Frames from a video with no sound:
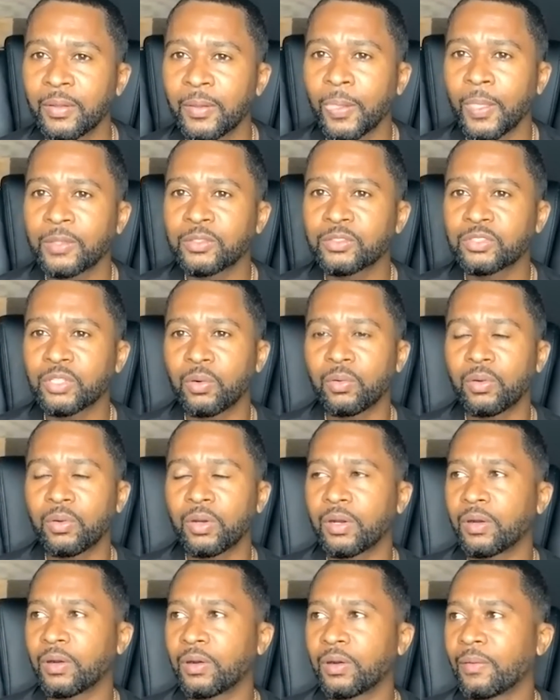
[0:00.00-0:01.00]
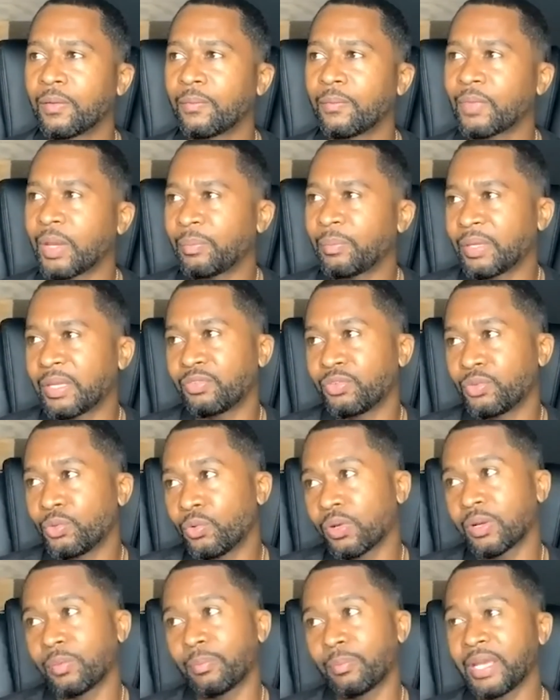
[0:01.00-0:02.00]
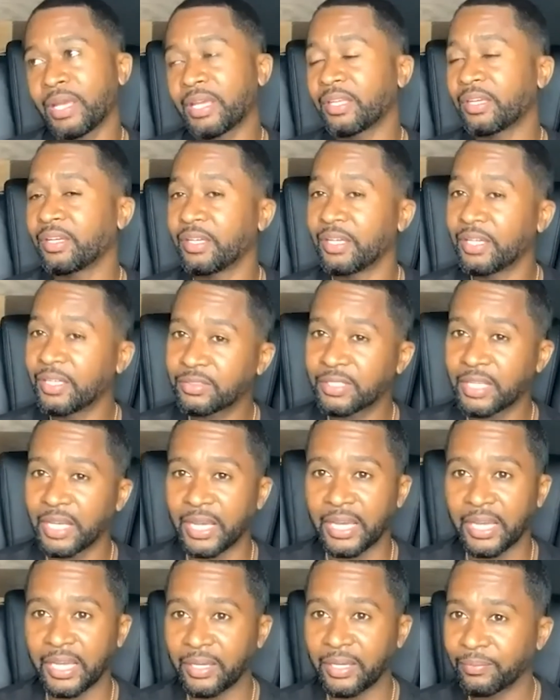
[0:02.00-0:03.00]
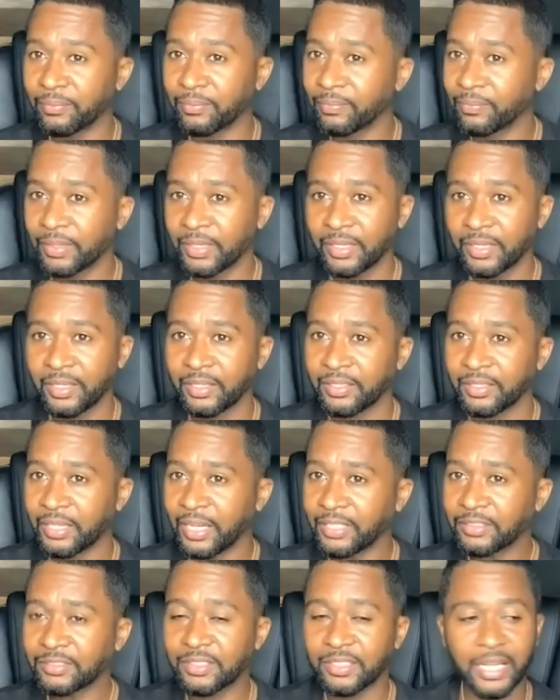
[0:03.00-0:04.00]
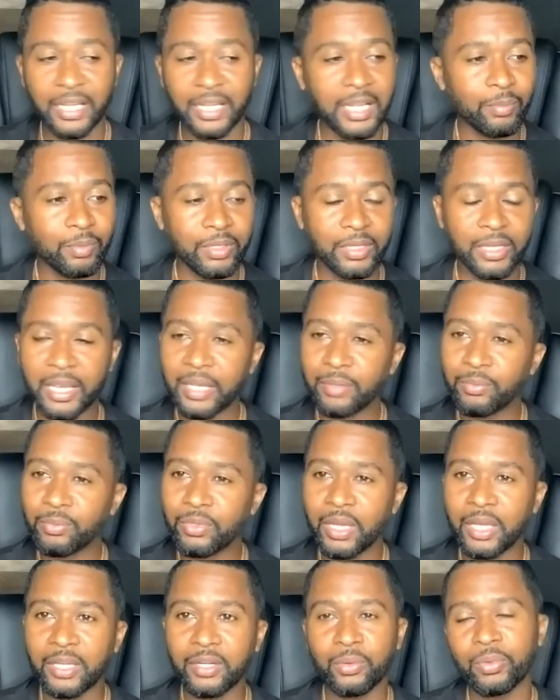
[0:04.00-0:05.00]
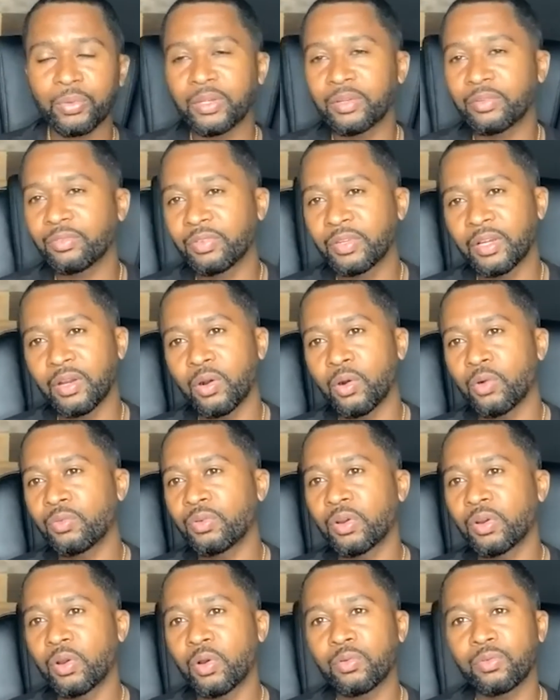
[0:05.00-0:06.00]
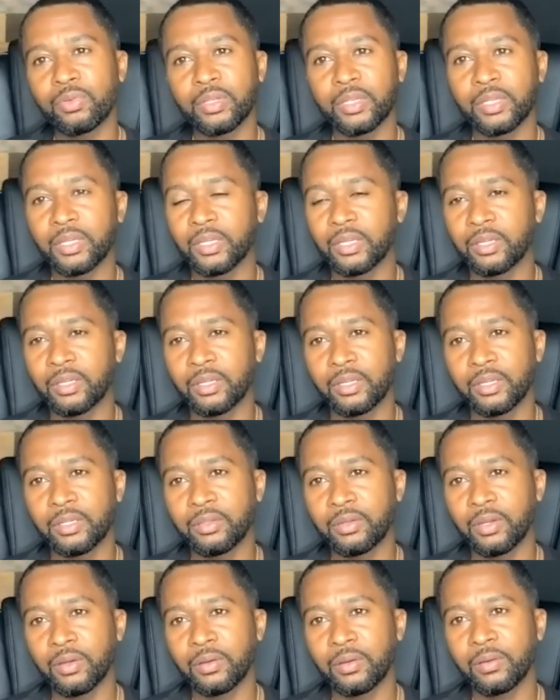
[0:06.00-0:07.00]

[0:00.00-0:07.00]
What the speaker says: So, I mean, if you want to make it in this game, that's the name of the game. You got to reinvent over and over again, you know.